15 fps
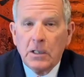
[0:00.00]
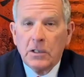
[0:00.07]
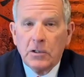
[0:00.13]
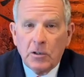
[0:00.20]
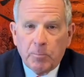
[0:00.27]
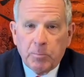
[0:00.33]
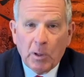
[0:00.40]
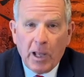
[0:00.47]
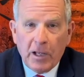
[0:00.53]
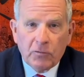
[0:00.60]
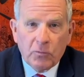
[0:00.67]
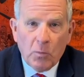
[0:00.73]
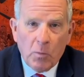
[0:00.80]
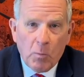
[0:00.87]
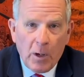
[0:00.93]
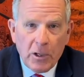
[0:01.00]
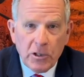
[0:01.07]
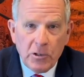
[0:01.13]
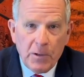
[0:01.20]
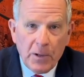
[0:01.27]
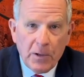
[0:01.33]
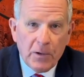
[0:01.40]
you're blessed with what
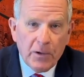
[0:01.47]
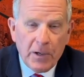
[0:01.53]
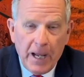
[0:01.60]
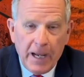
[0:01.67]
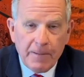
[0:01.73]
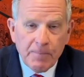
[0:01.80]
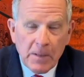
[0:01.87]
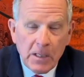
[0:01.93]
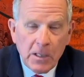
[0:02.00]
you hear today.